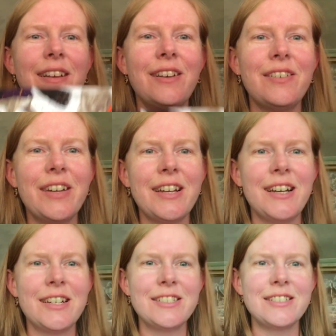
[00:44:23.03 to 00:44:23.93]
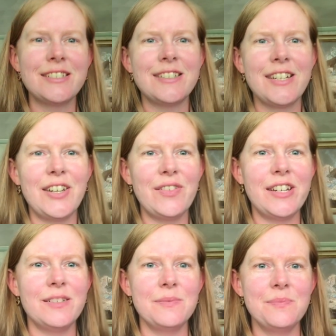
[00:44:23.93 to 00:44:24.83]
Oh my gosh, I love
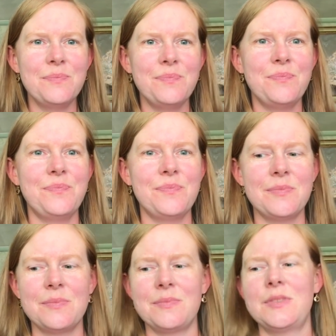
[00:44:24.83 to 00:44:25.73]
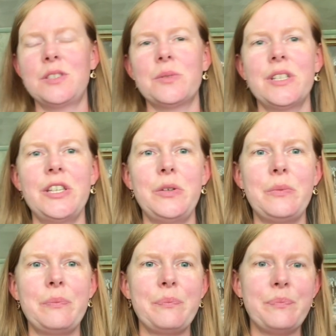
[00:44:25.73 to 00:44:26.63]
it. It's really cute.
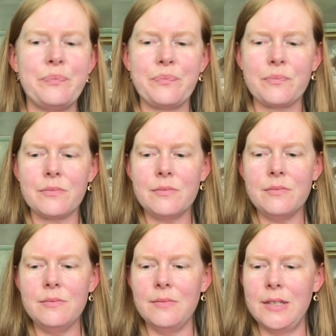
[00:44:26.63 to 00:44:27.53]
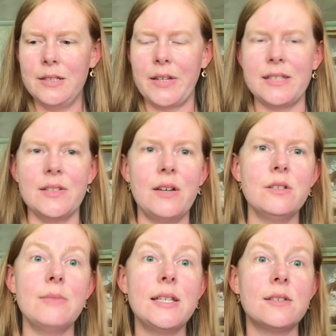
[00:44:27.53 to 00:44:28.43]
Okay, so that was
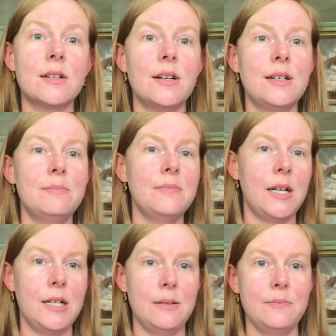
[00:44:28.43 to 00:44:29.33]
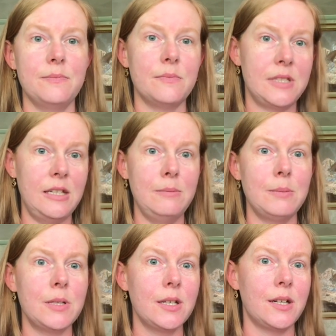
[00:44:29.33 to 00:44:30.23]
my start on Seedy
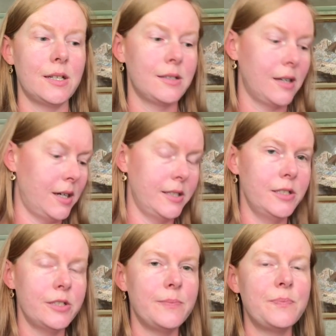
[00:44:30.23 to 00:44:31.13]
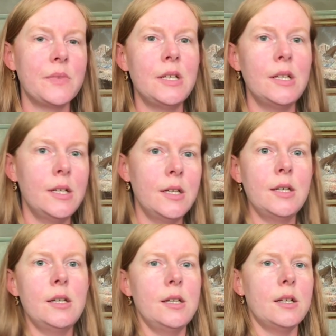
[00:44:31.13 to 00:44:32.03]
Pumpkin Cottage.
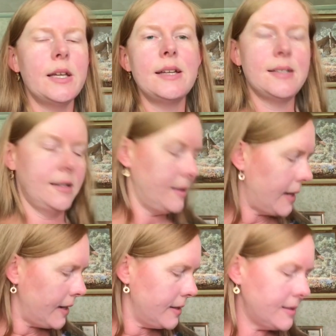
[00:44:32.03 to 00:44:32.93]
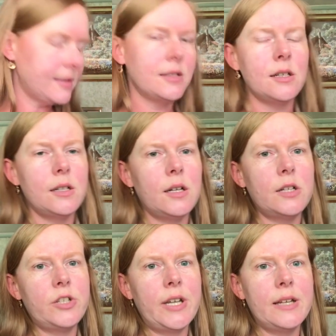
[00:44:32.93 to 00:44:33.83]
Like I said, that is a
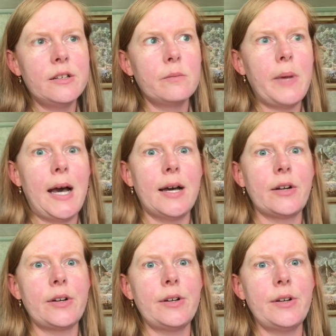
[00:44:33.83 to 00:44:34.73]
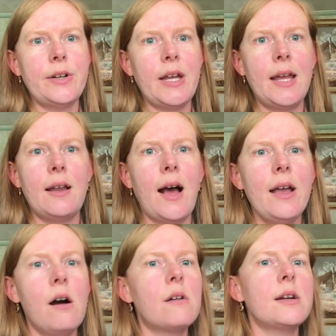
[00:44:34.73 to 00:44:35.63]
gigantic pattern, and I
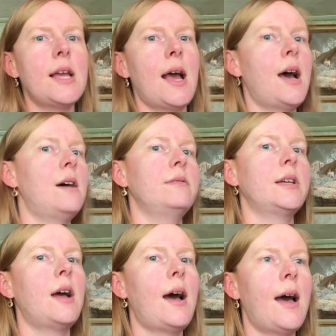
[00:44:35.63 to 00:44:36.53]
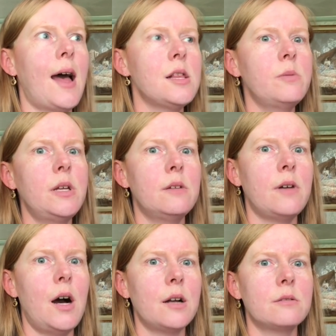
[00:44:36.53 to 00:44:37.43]
already have like Halloween of
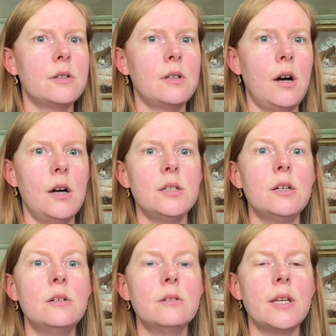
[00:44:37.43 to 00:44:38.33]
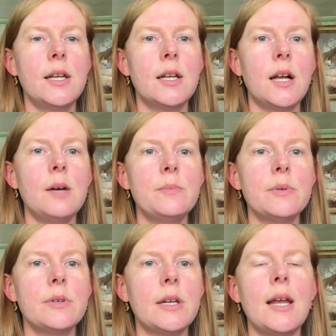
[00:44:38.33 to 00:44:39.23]
Hawk Run Hollow kitted up.
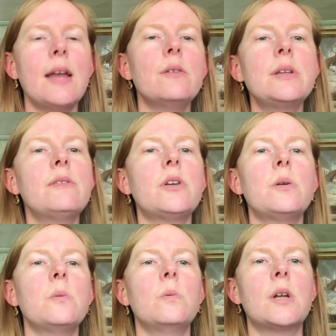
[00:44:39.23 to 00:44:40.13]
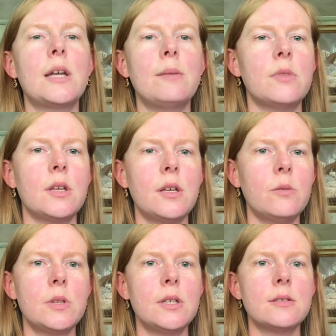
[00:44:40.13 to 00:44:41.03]
And I don't even know what I am thinking
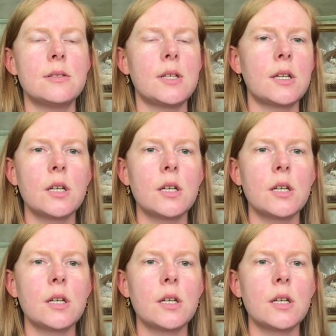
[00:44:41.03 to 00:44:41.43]
with this. Like,